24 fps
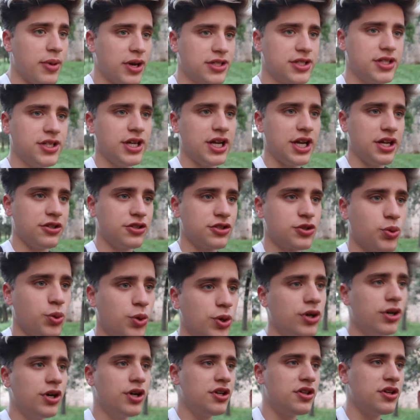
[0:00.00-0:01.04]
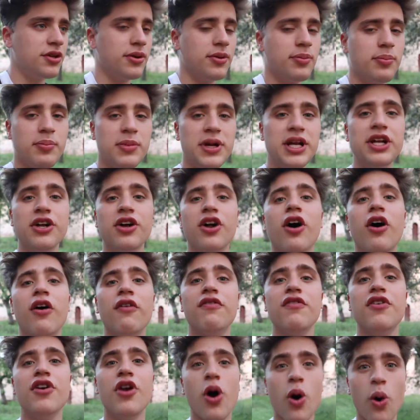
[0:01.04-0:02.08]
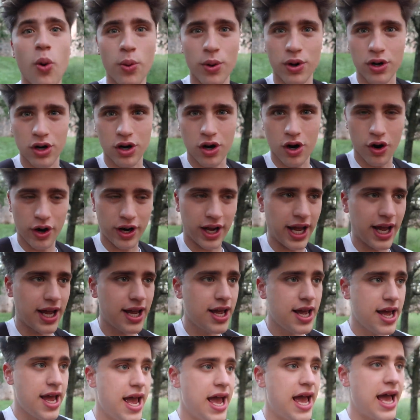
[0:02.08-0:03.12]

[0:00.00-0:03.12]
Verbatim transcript: Martinators, we're in the middle of nowhere, okay?